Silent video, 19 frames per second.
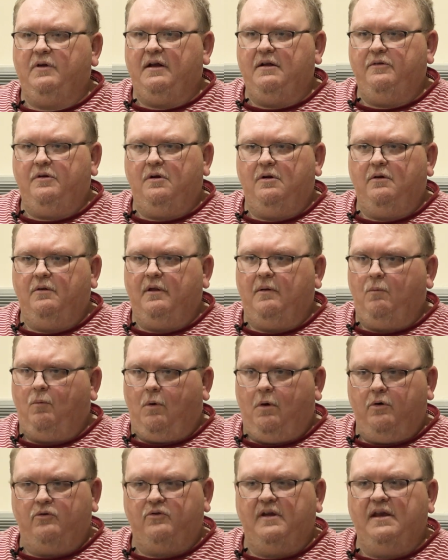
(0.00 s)
out there that
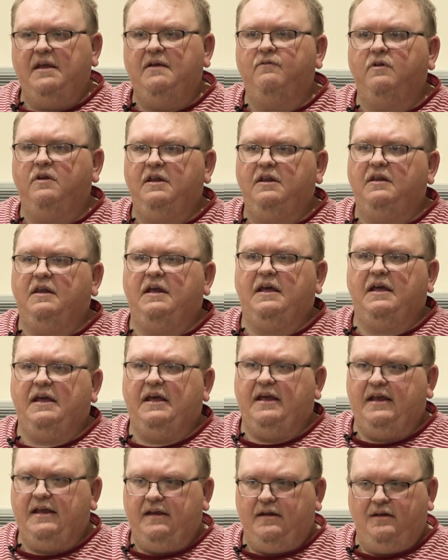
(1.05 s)
works even in the
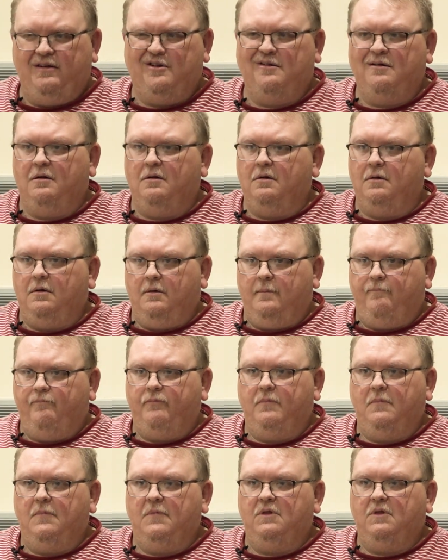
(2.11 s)
heat
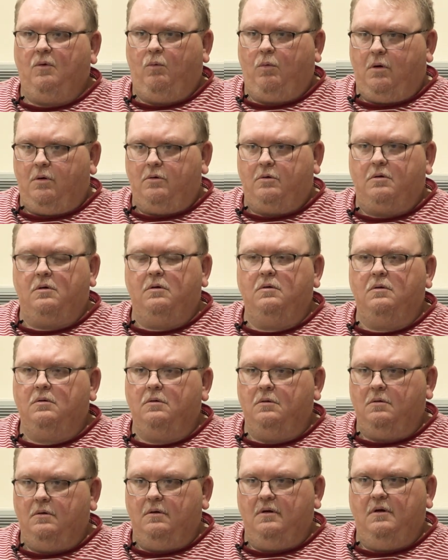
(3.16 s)
to work
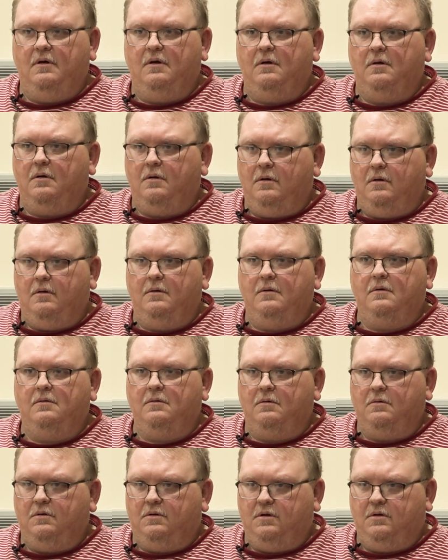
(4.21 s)

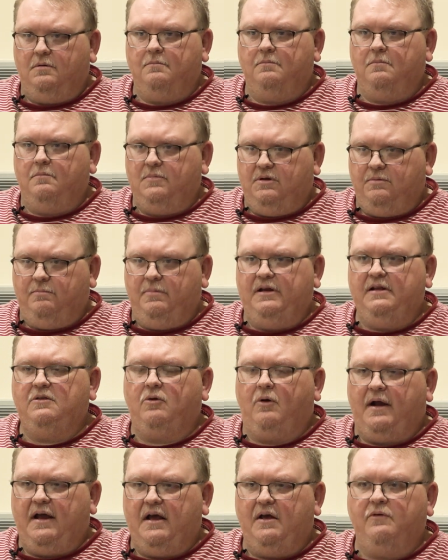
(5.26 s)
to get
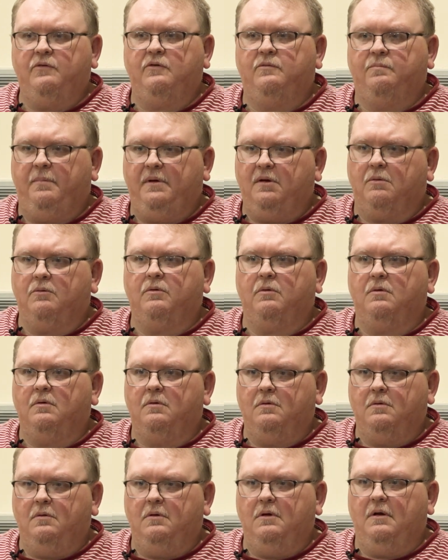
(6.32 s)
their houses built
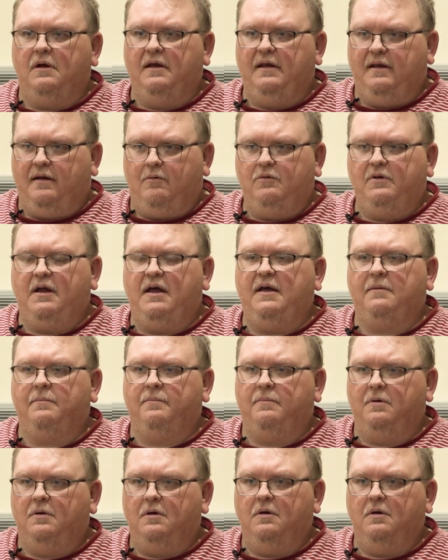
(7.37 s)
and on time.